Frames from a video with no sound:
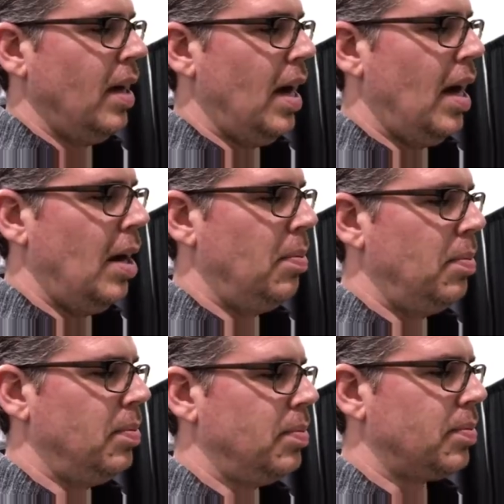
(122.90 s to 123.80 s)

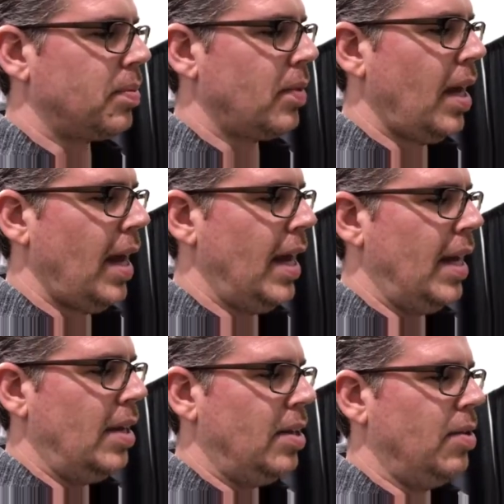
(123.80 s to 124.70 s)

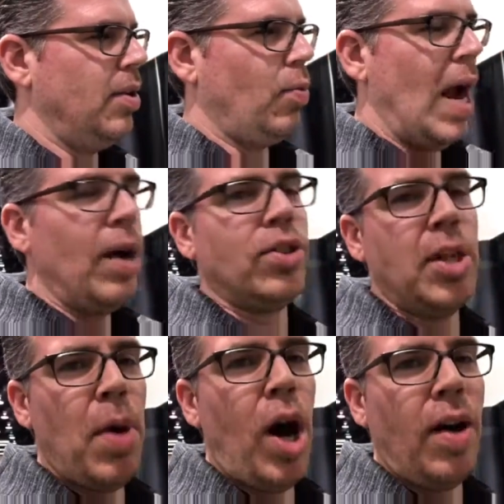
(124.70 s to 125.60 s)
and it rounds
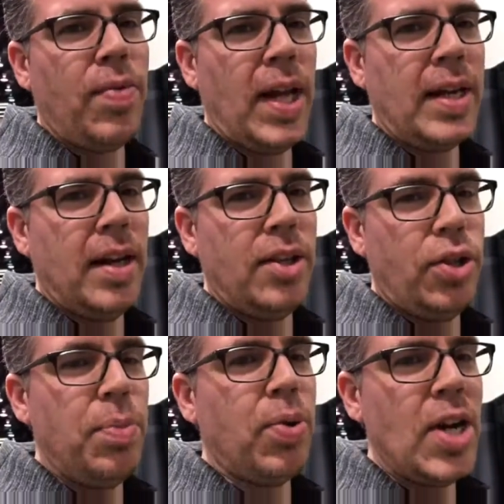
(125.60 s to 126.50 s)
them off like a
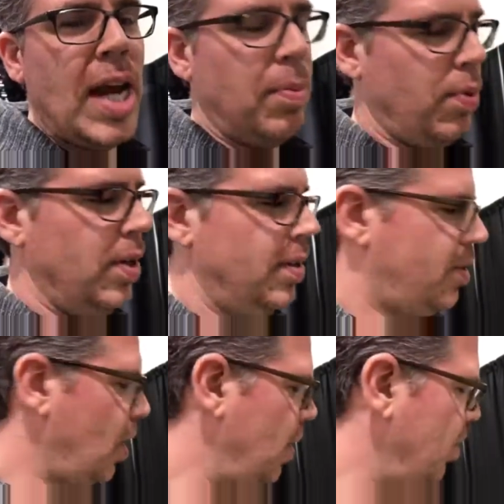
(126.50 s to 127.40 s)
2 preamp would.
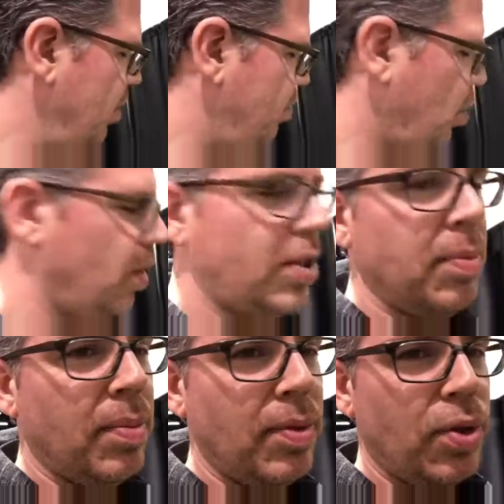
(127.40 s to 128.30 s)
So I'm going to pull
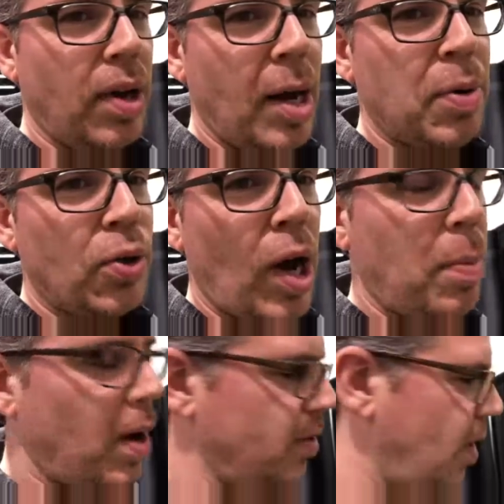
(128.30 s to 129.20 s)
some upper
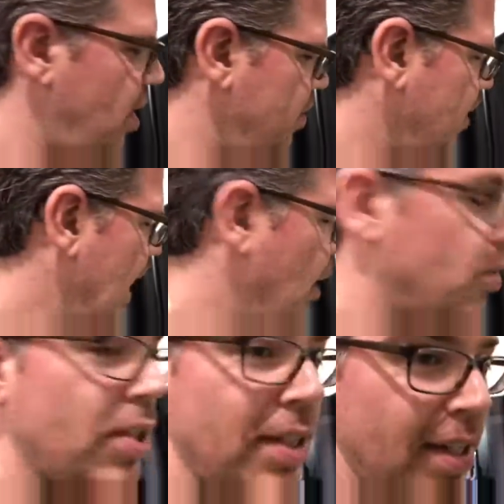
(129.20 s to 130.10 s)
drawbars out,